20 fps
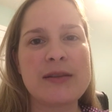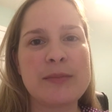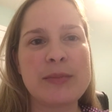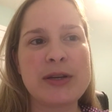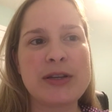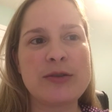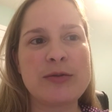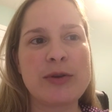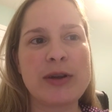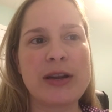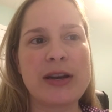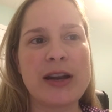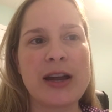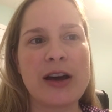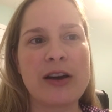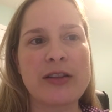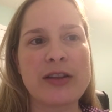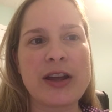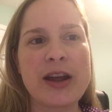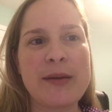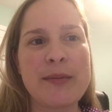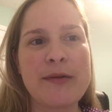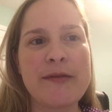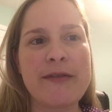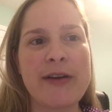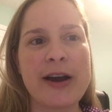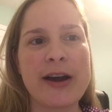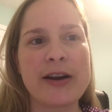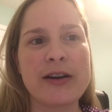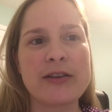between healthcare
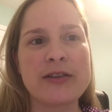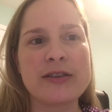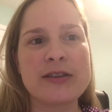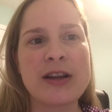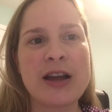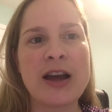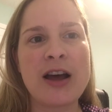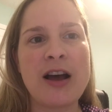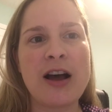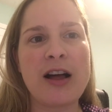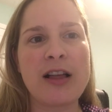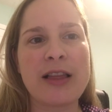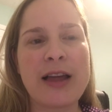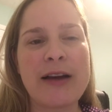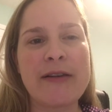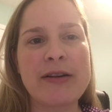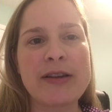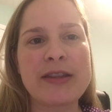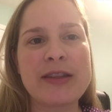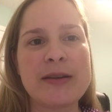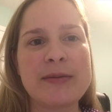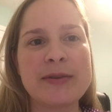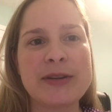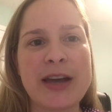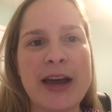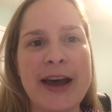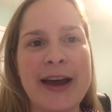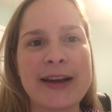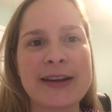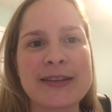providers, allowing them
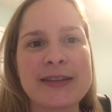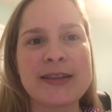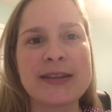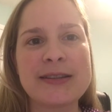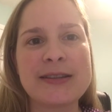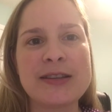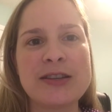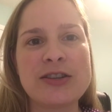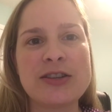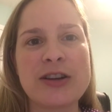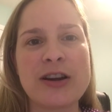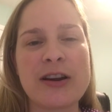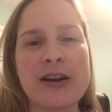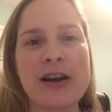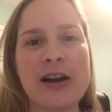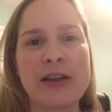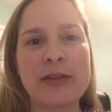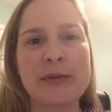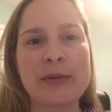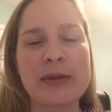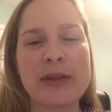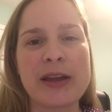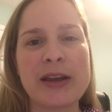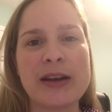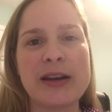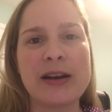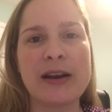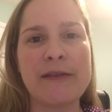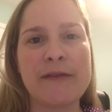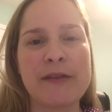to access and share
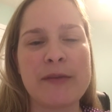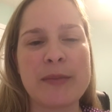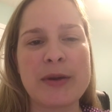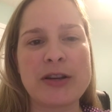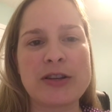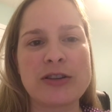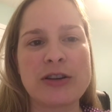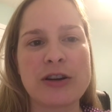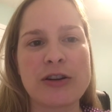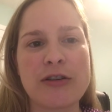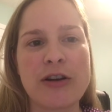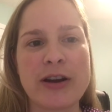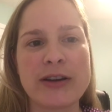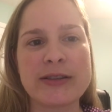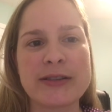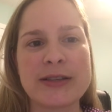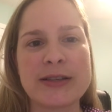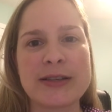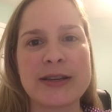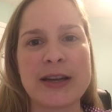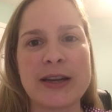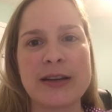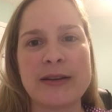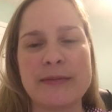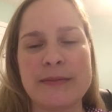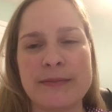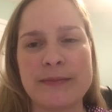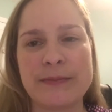health-related information across the state.